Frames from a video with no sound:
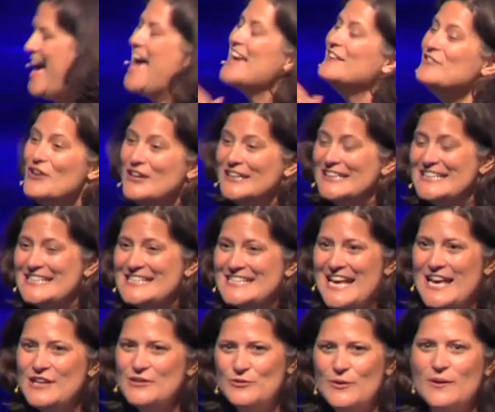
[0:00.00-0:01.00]
I know I didn't
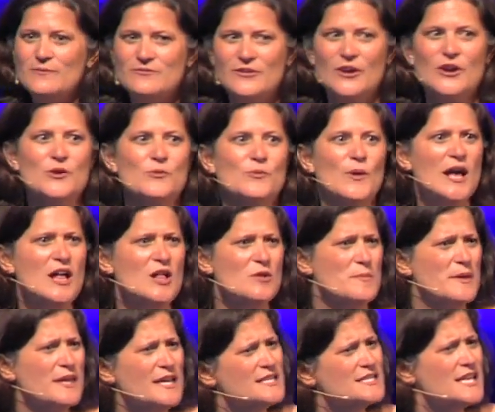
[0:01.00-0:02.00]
set you up very well
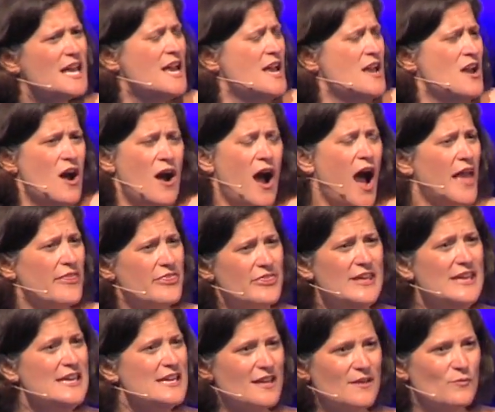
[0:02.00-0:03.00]
because I
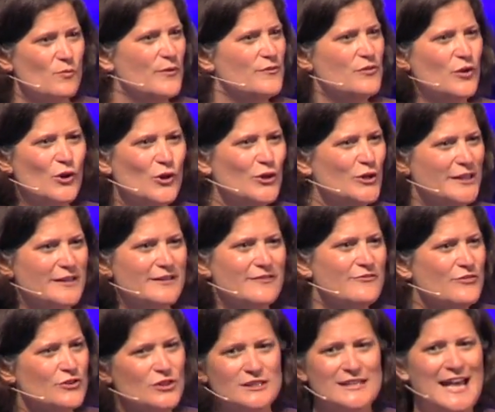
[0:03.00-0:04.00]
think we've heard it
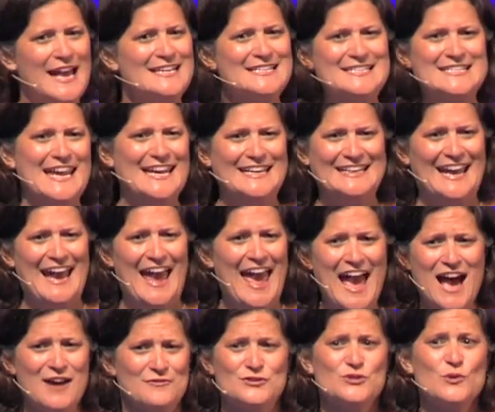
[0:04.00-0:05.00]
for the last day and a
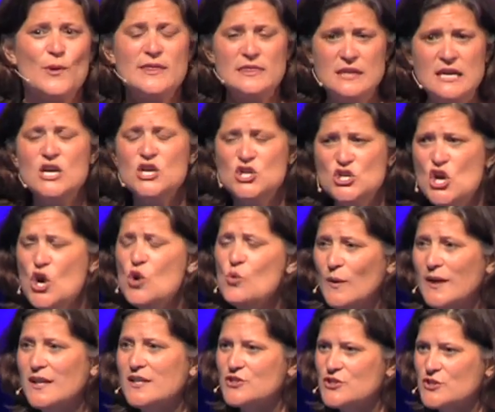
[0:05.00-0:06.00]
half, so I think no
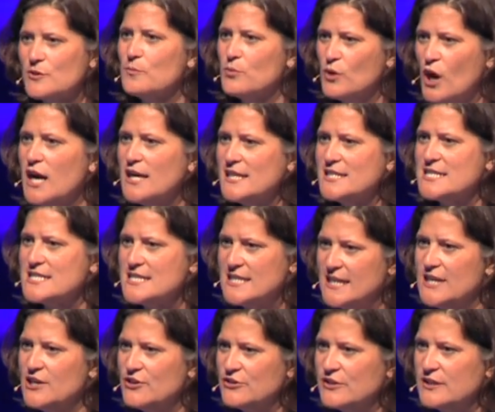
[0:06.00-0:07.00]
one is surprised to
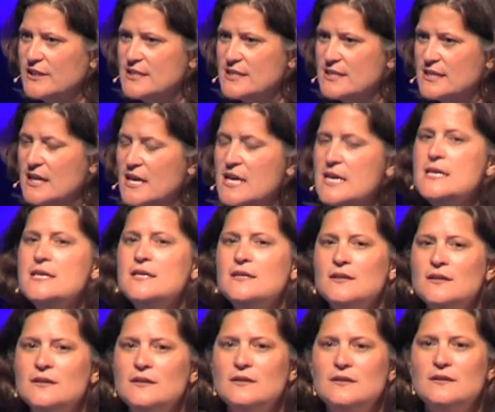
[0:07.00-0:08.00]
hear this.
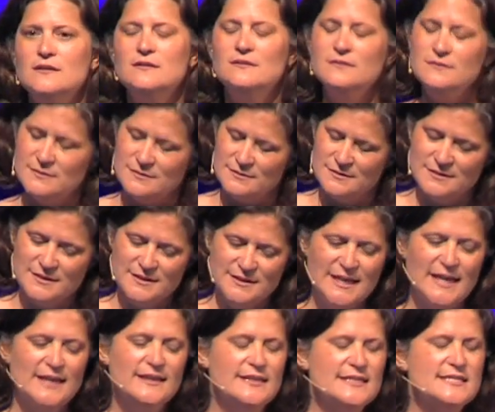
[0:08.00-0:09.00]

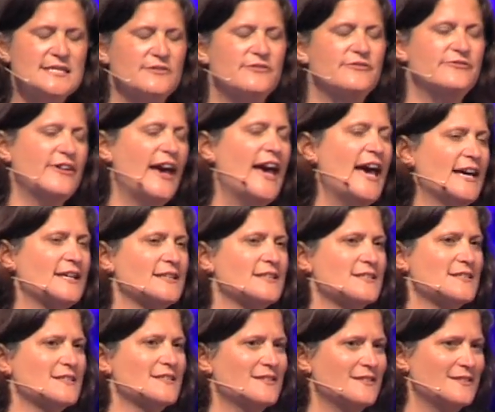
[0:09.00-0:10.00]
Yet it's a
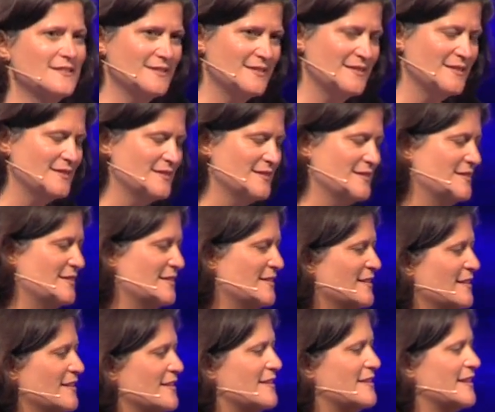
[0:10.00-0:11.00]
fact
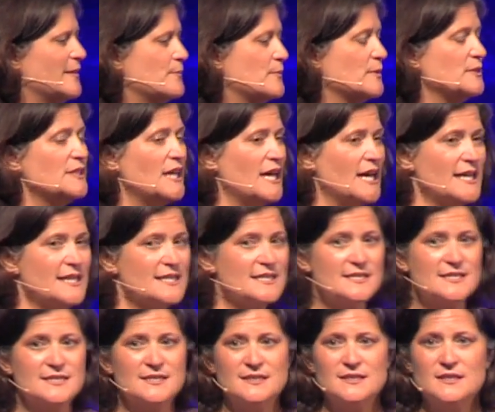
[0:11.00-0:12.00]
that
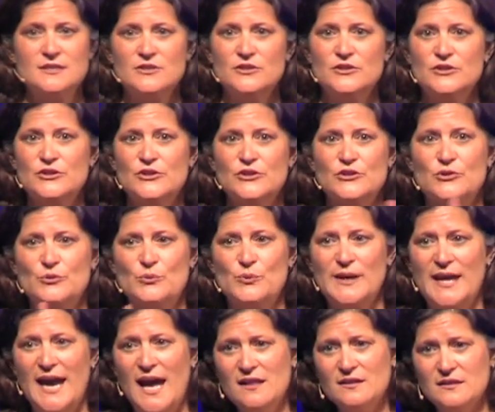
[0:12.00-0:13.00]
belies the
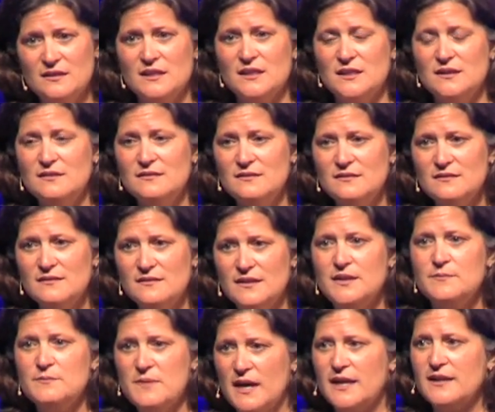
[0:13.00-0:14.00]
reality
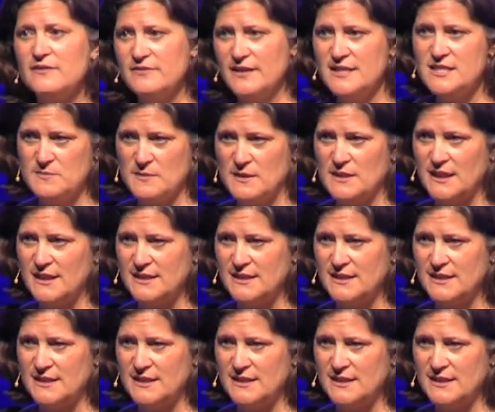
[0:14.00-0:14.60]
in my investment